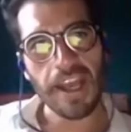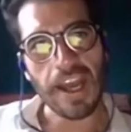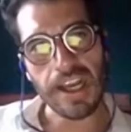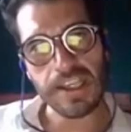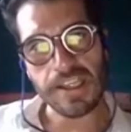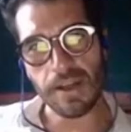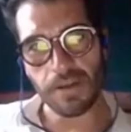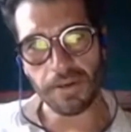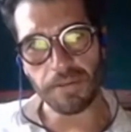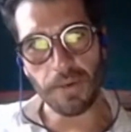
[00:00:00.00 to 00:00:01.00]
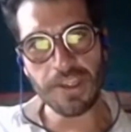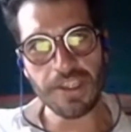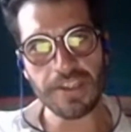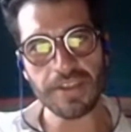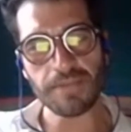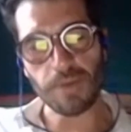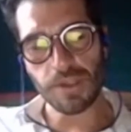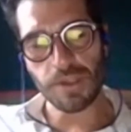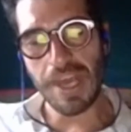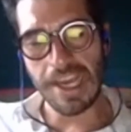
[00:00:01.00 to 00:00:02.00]
I like it. There's a lot of really
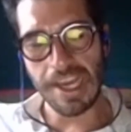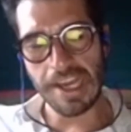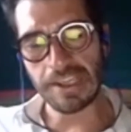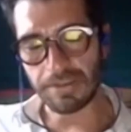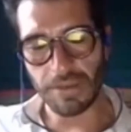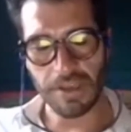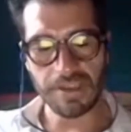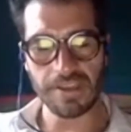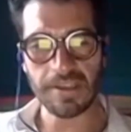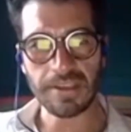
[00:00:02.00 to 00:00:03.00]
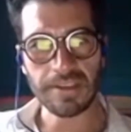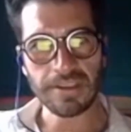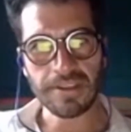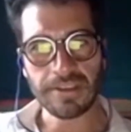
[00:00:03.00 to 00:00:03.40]
digitally transformational